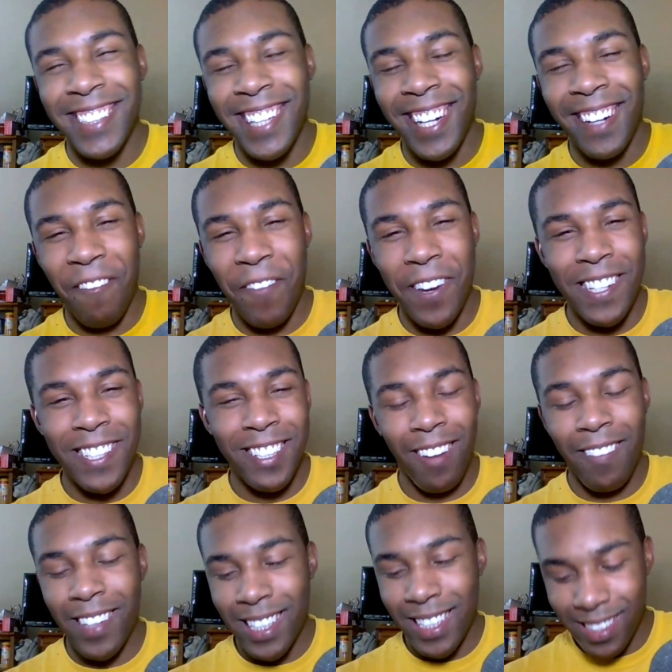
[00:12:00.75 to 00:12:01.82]
just getting pure
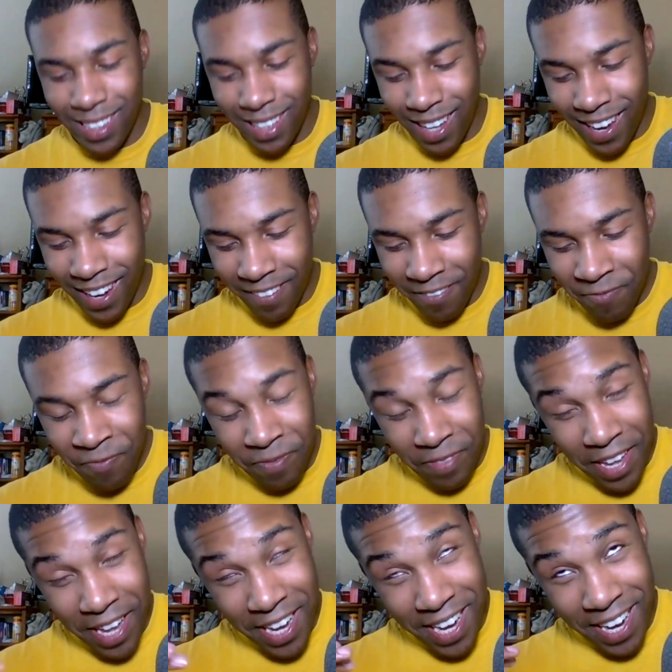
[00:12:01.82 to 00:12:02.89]
German. She's like,
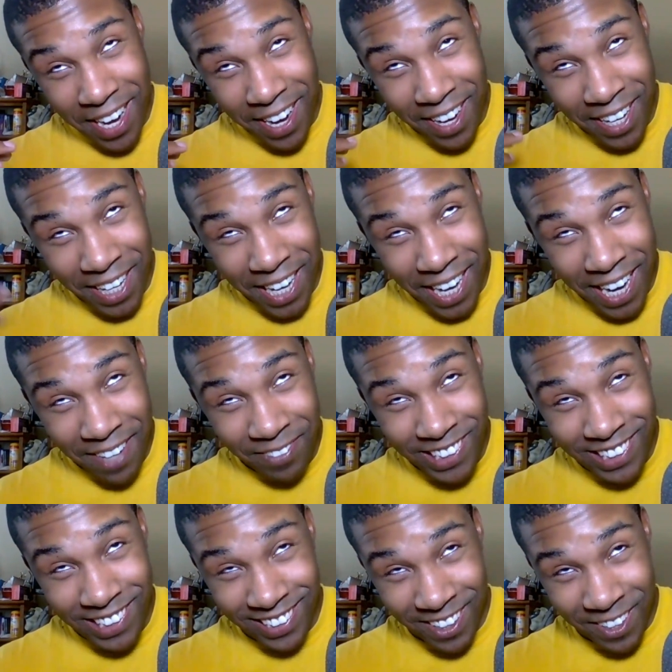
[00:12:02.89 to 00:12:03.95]
oh, I
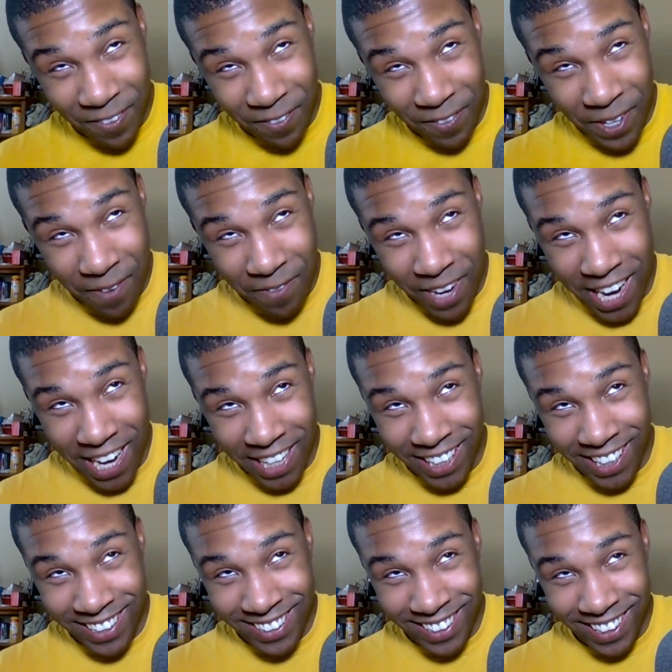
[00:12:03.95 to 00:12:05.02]
was just going for your body,
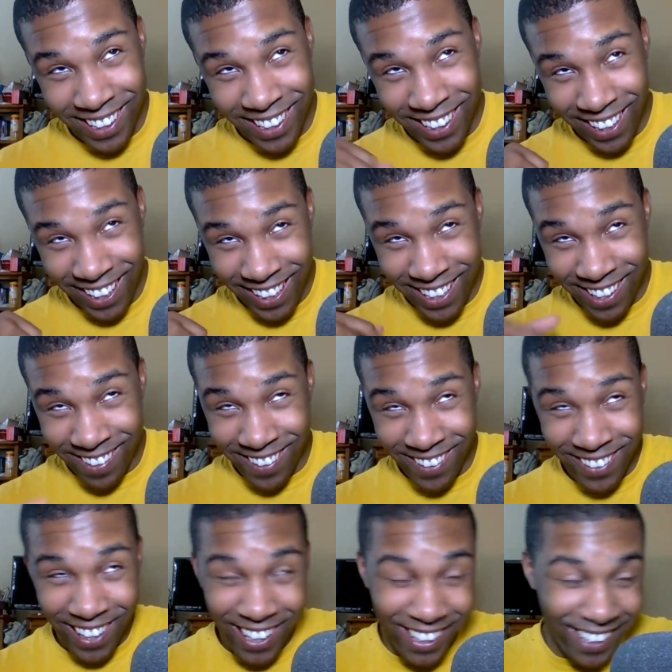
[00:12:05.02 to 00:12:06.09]
you see. You
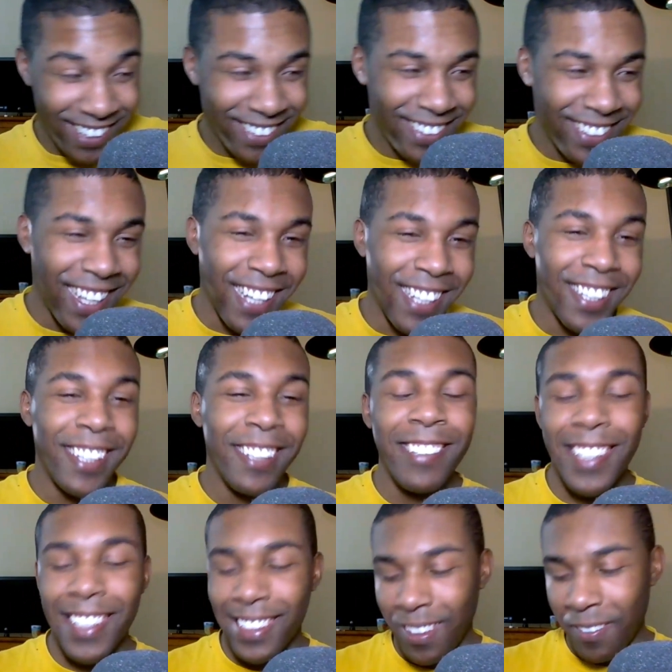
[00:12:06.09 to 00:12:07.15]
know, I need to see that
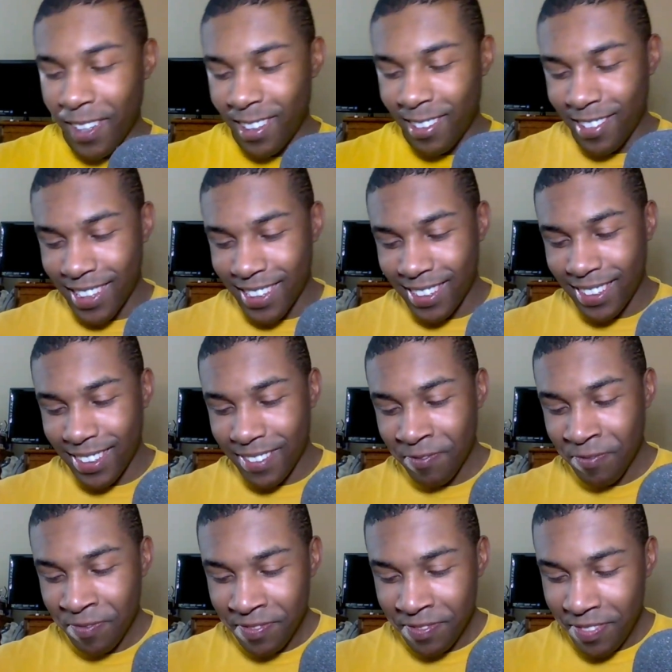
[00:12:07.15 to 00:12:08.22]
cuteness of yours
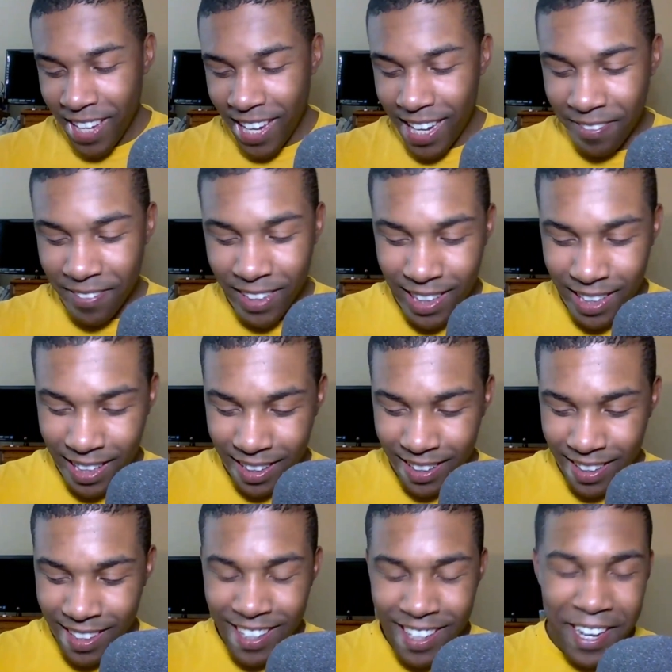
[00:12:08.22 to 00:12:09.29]
and
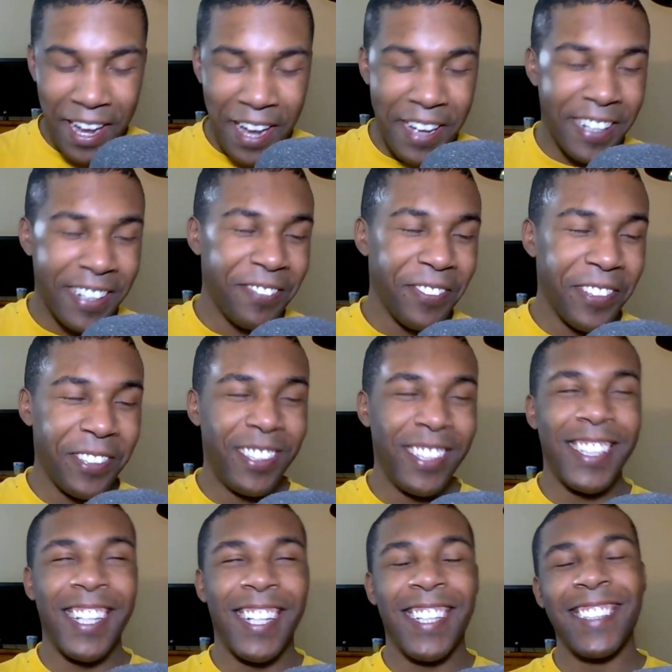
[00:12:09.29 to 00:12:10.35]
everything. Um,
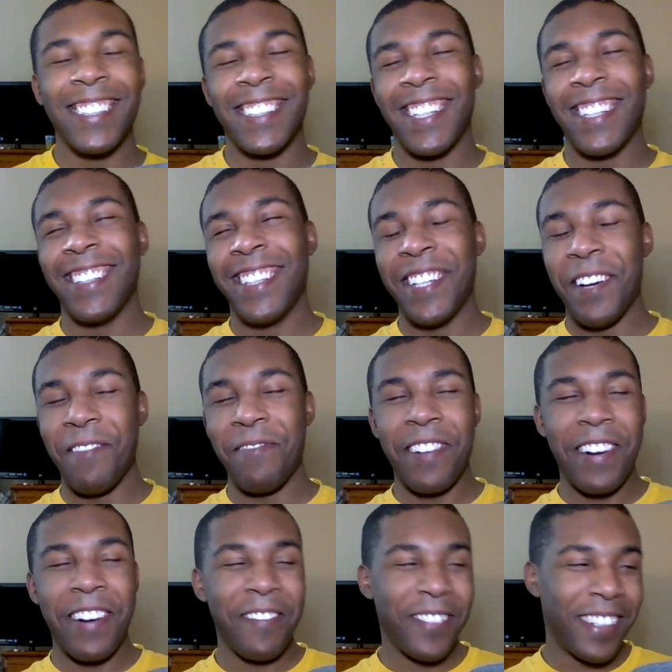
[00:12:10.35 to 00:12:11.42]
Lucy calls Curly a
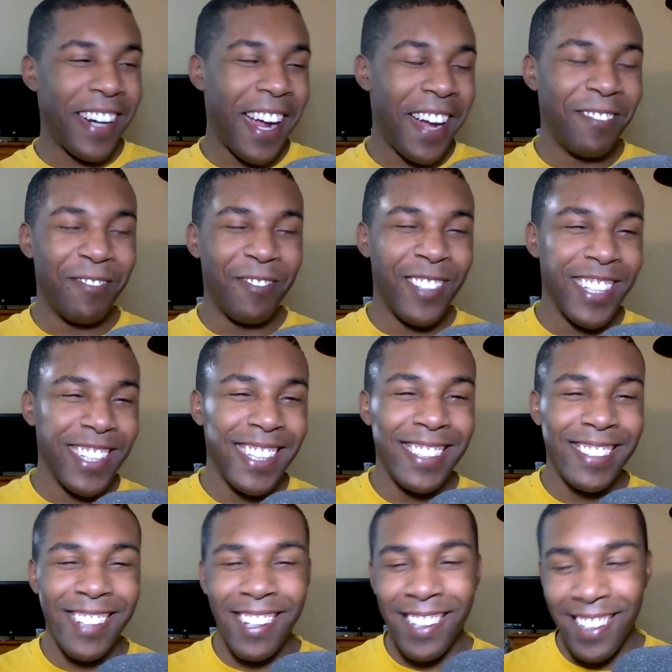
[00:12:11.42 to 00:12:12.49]
pervert. I'm
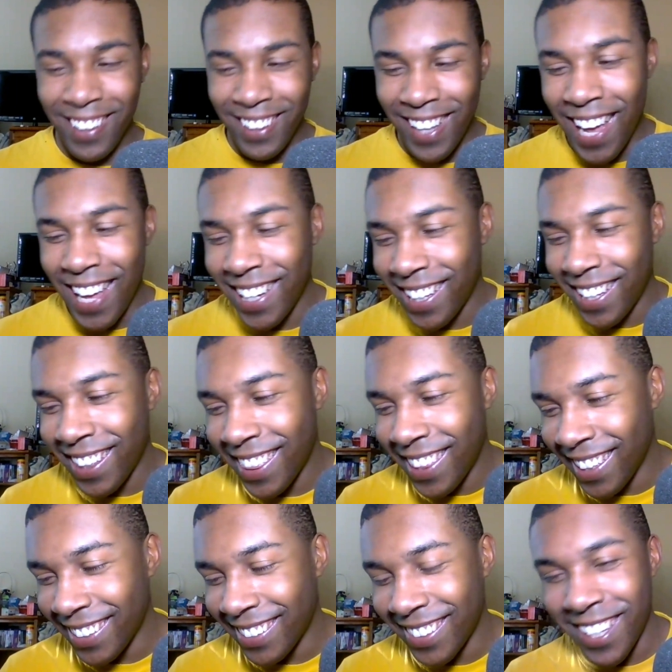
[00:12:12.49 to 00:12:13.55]
really starting to like
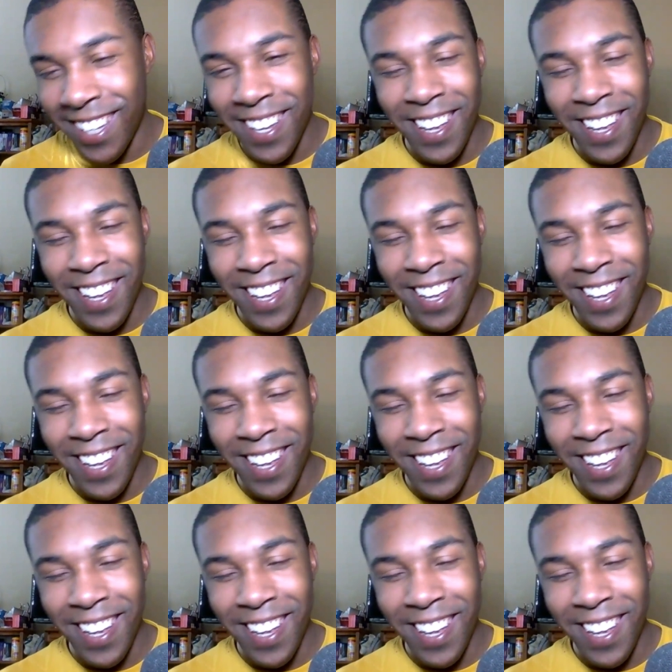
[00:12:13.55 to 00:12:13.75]
this.